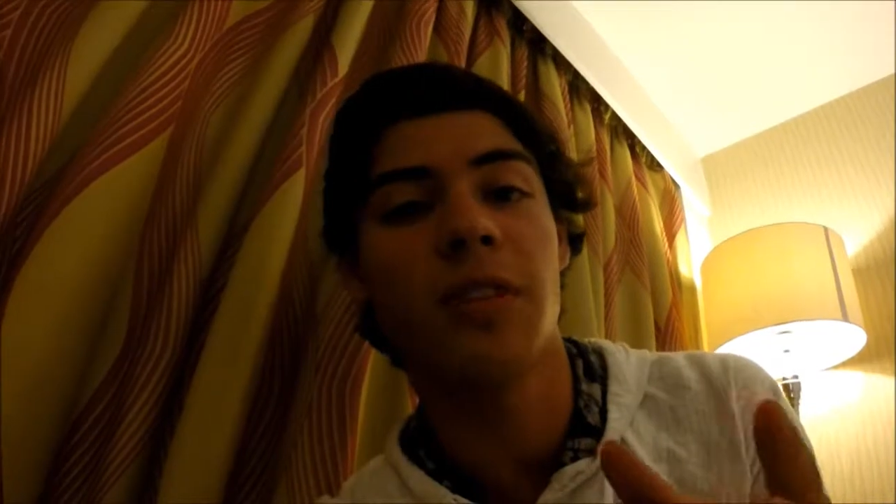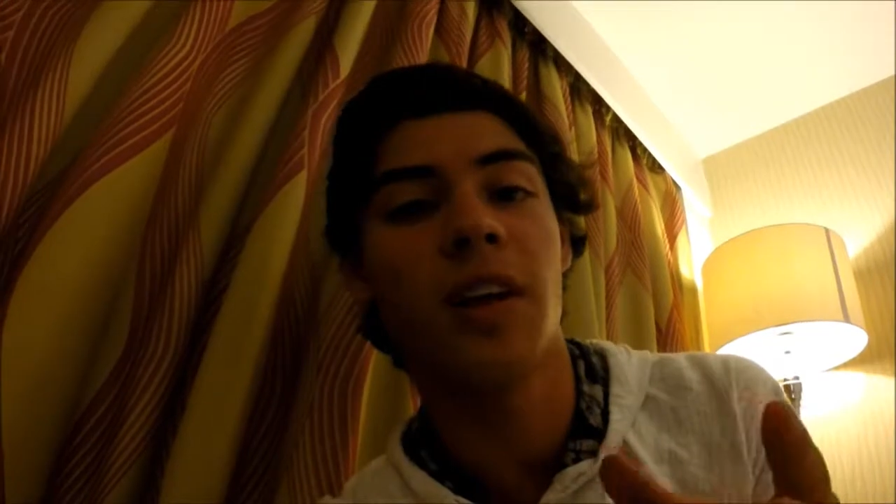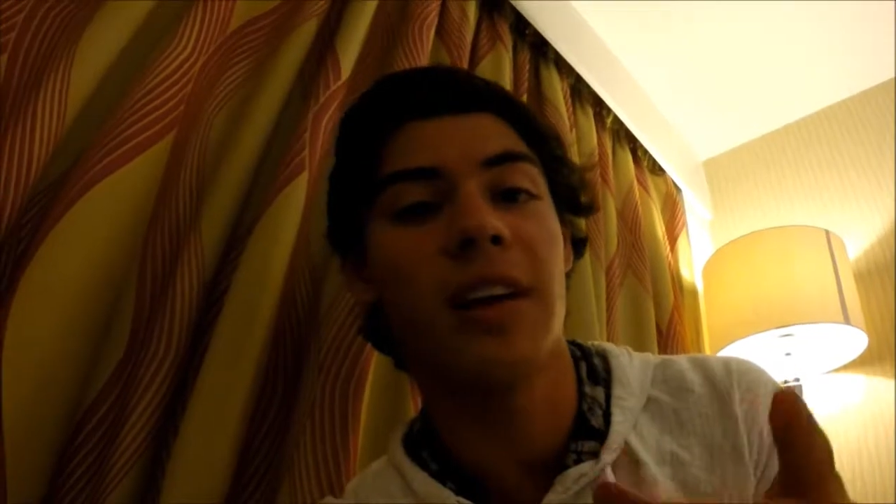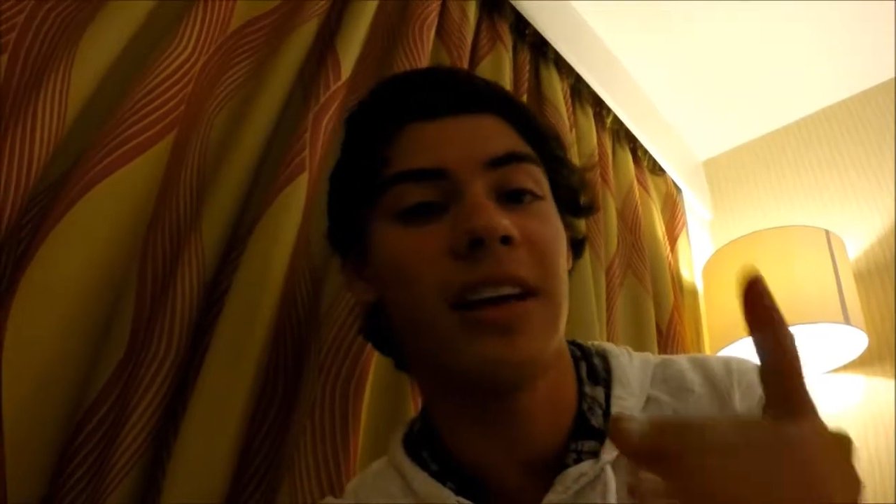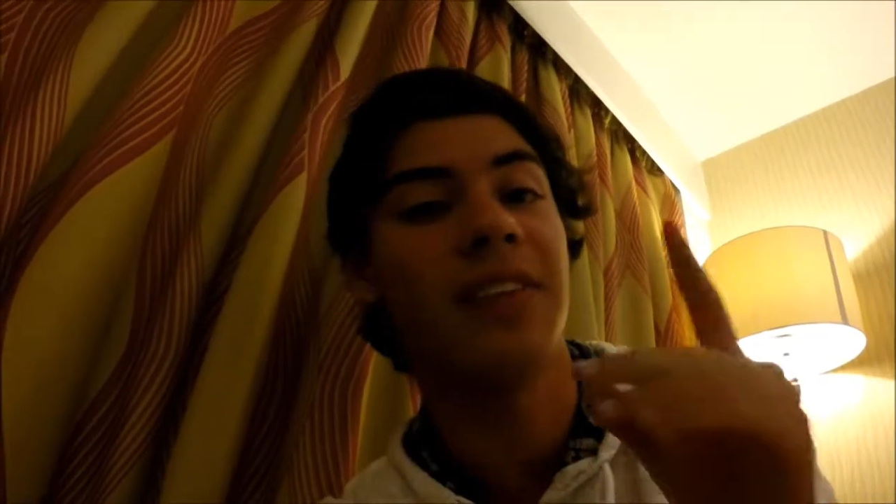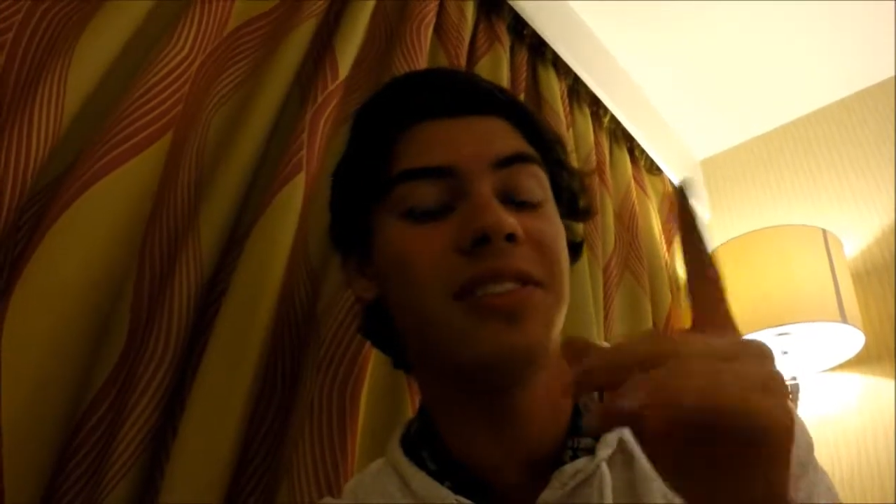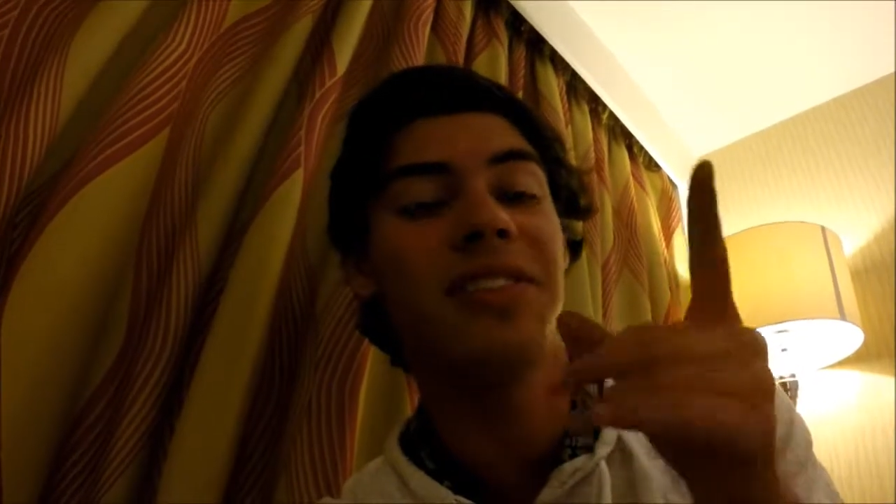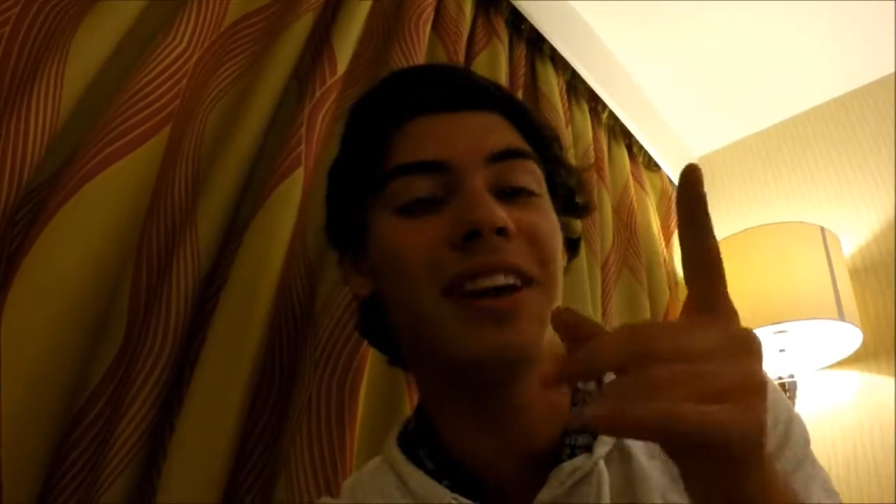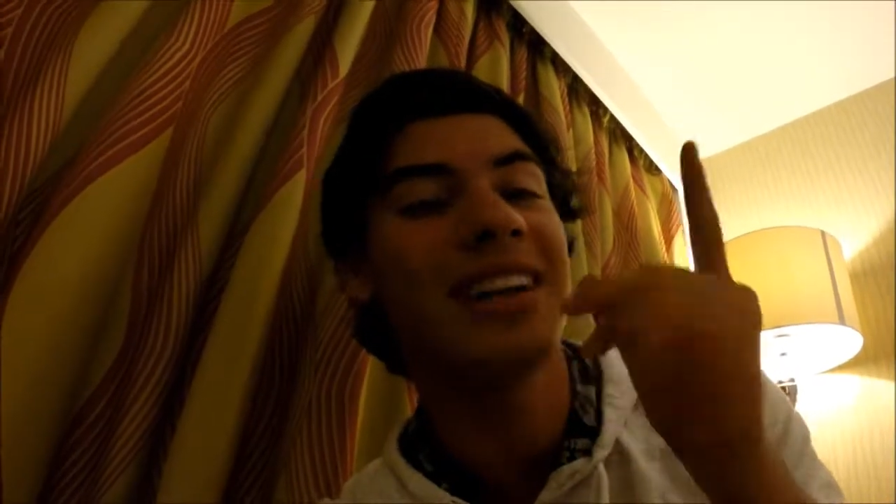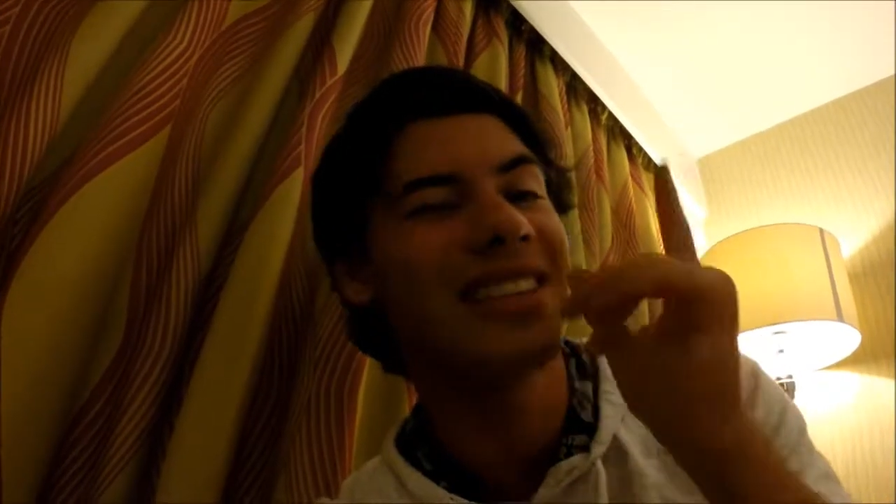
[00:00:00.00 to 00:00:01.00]
vlog, and I'll see you
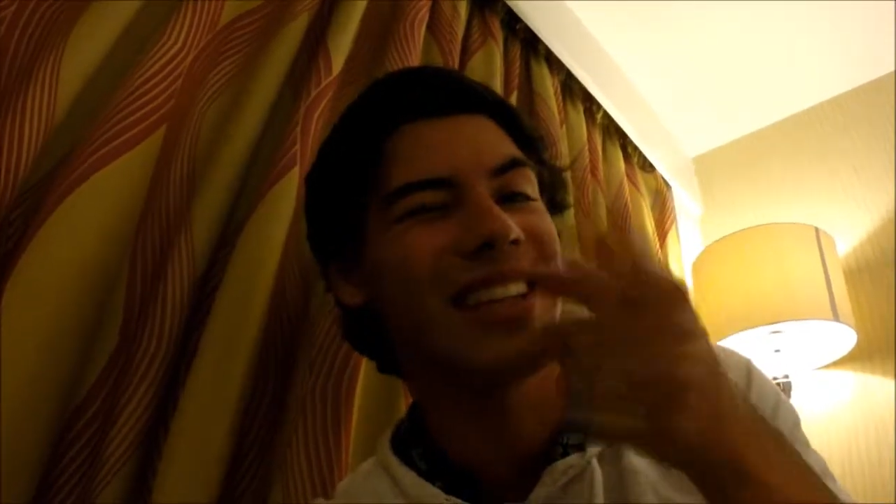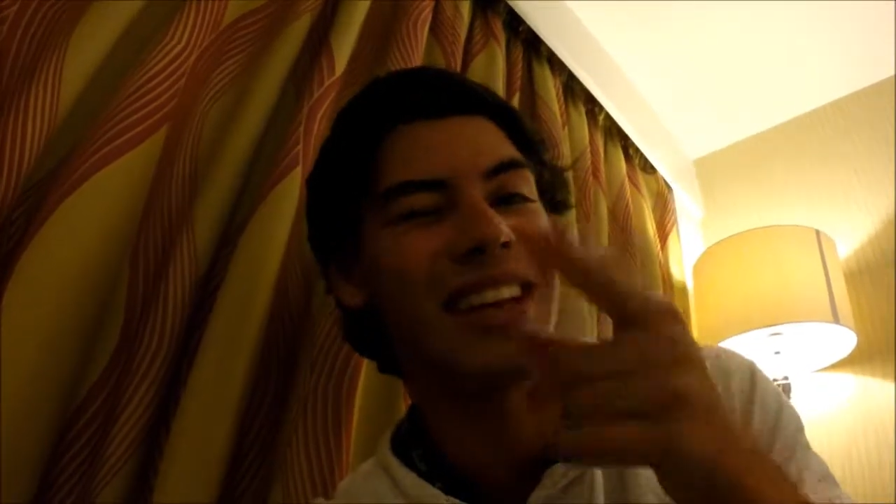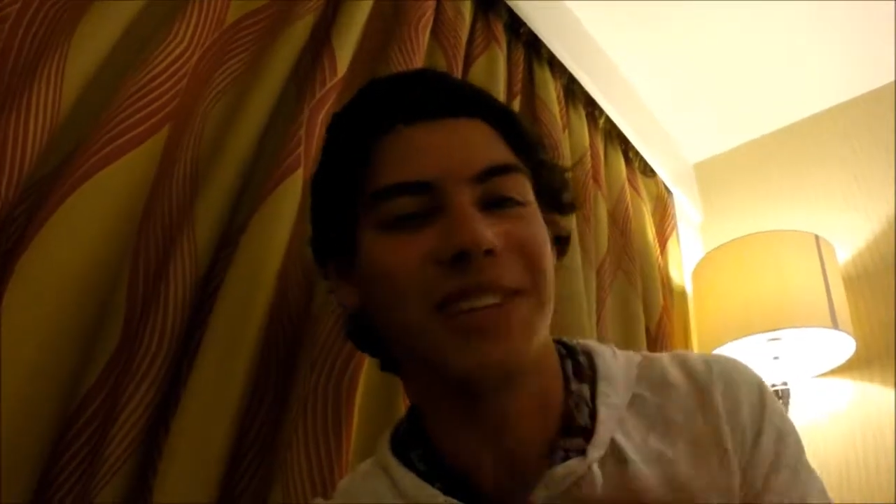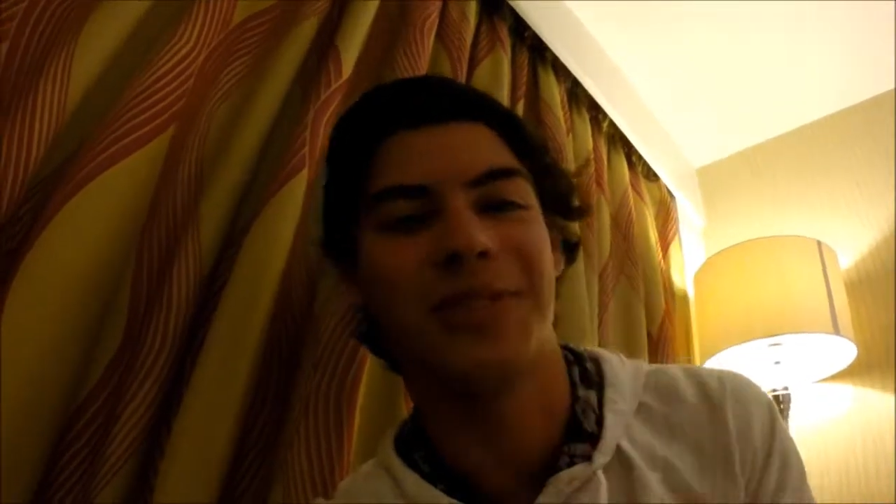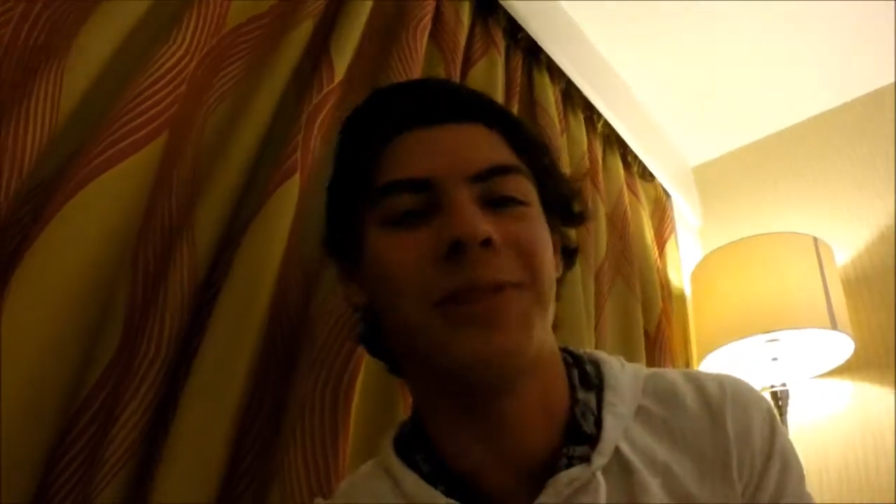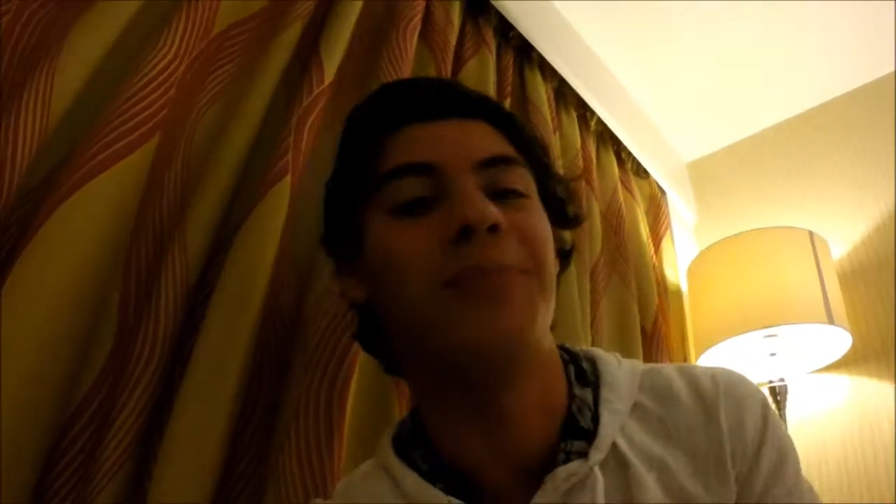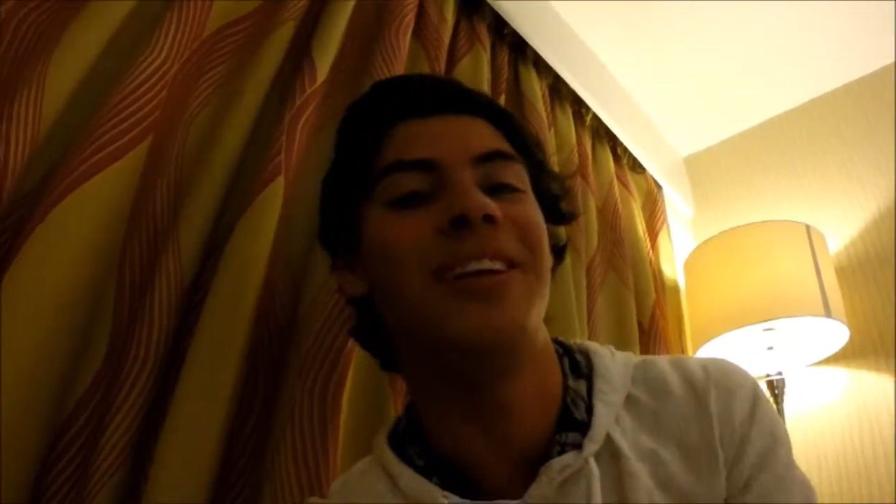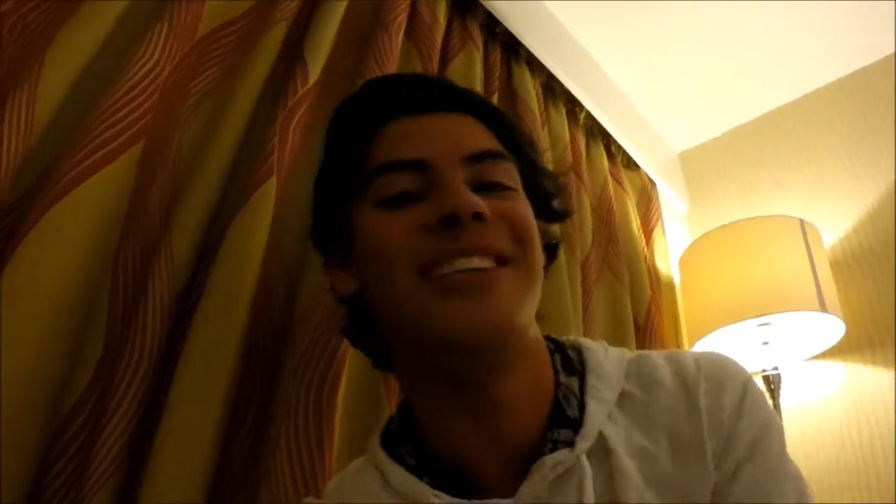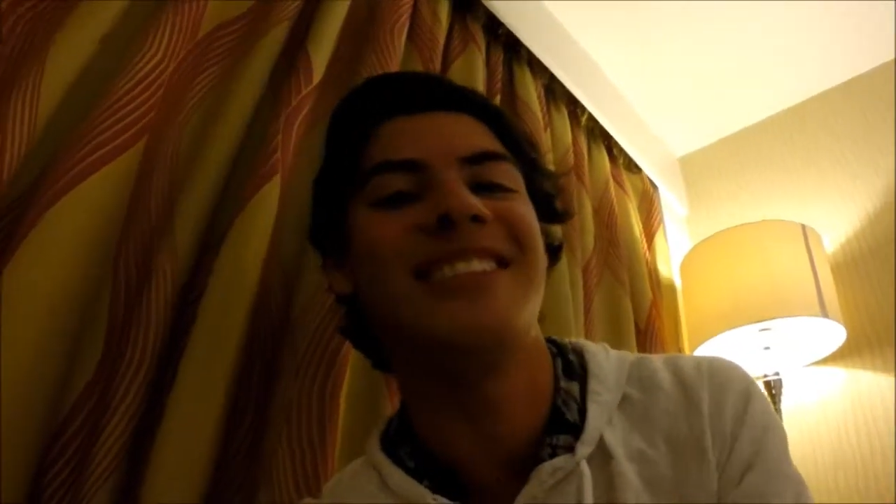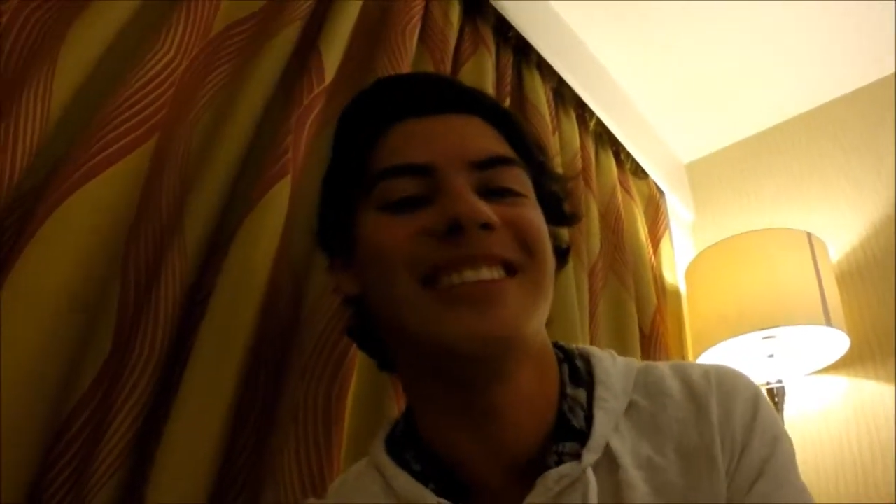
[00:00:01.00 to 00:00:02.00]
guys in the next one.
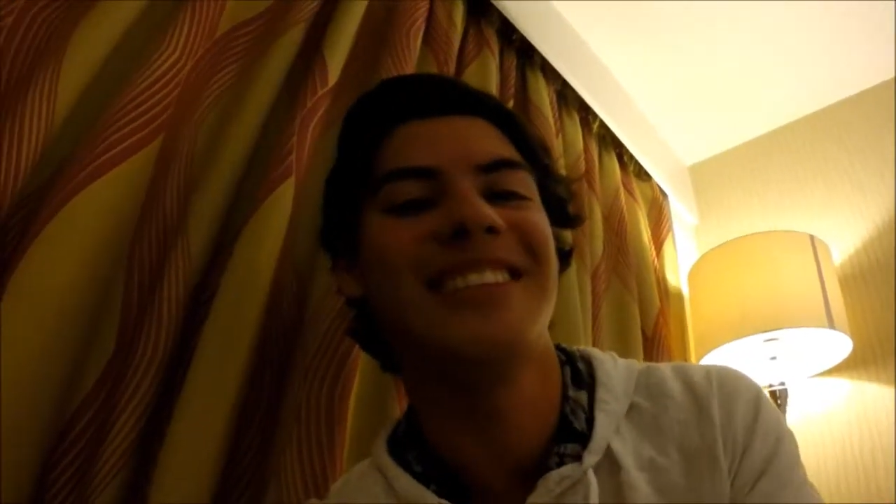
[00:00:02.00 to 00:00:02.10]
Peace.